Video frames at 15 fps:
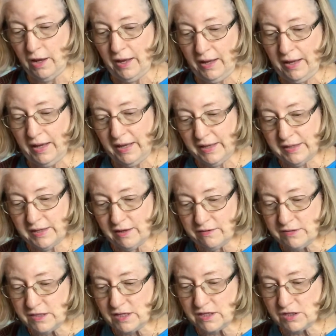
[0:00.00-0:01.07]
He
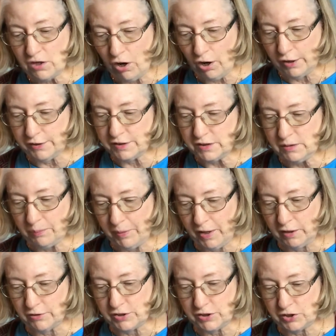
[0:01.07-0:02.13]
gives his harness
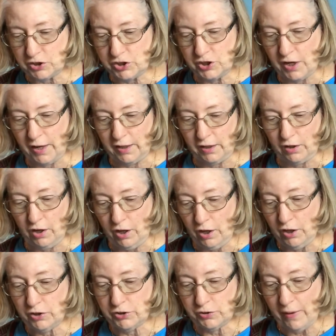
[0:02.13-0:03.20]
bells a shake
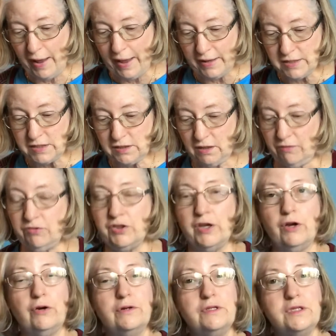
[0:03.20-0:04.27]
to ask if
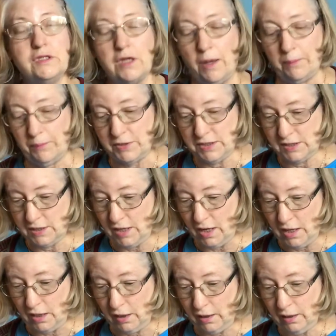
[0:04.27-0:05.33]
there is some
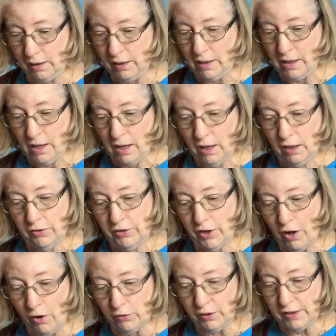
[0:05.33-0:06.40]
mistake. The
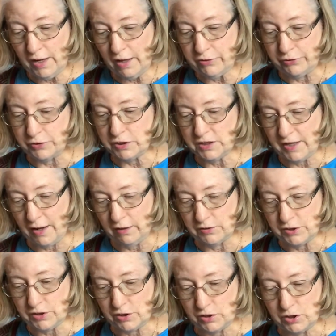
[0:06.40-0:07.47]
only other
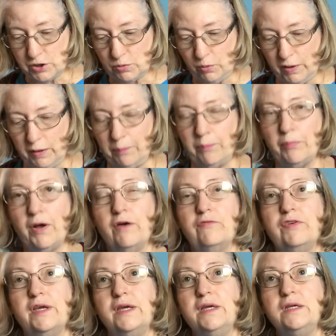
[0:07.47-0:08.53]
sounds the sweep of
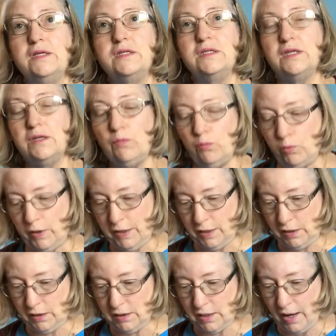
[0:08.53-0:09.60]
easy
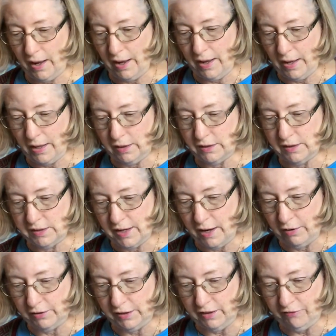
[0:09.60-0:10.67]
wind and
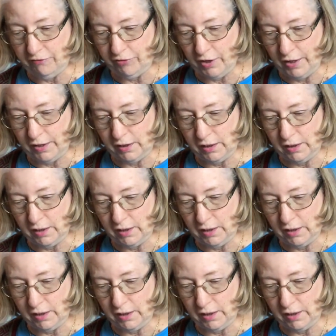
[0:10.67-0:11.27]
downy flake.